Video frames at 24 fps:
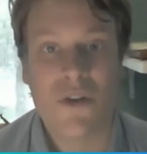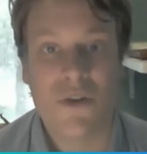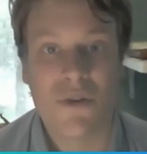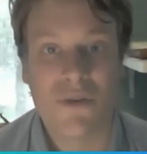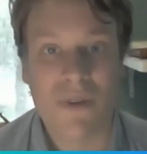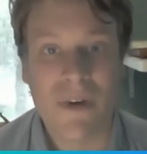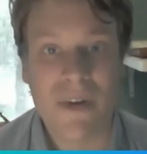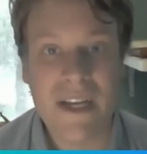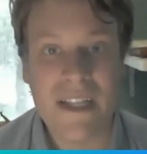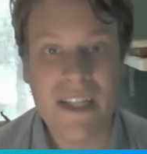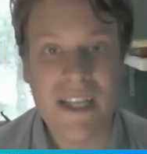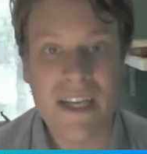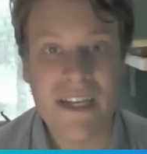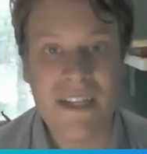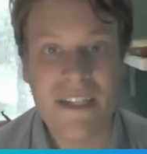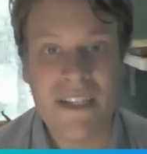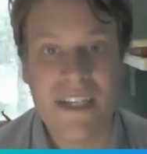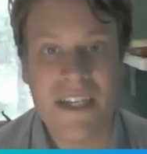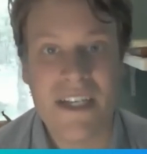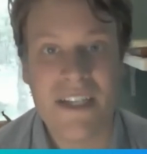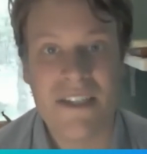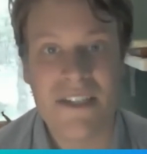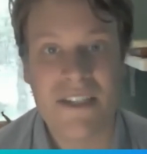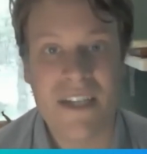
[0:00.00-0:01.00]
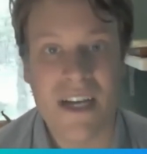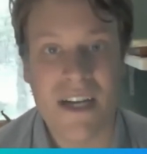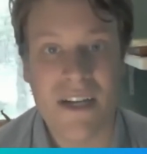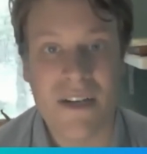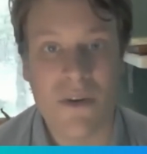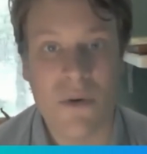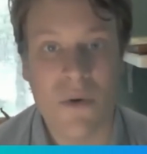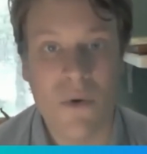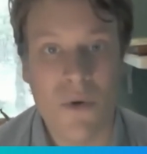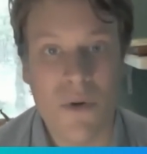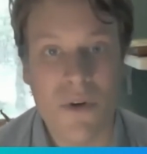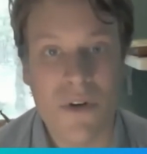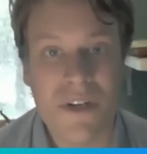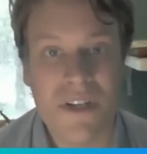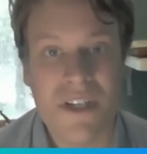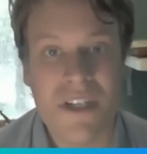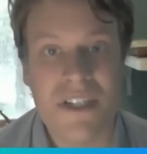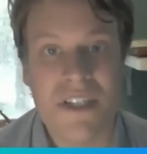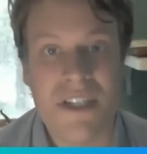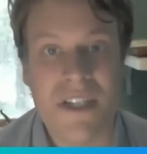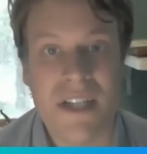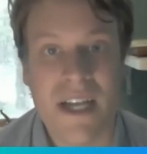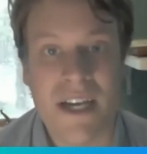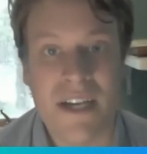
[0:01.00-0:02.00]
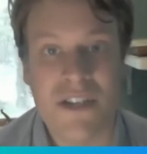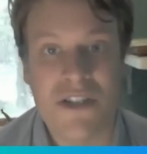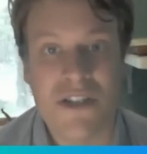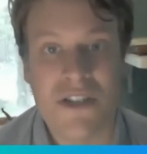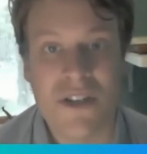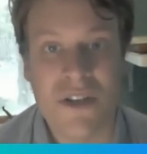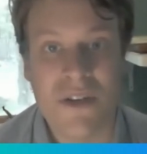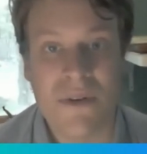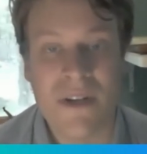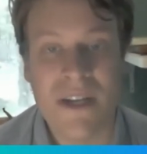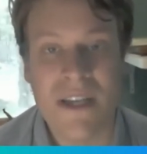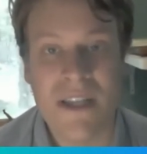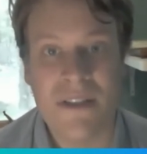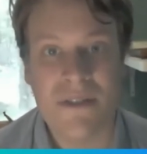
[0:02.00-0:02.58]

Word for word: greatlakeskids.org slash donate,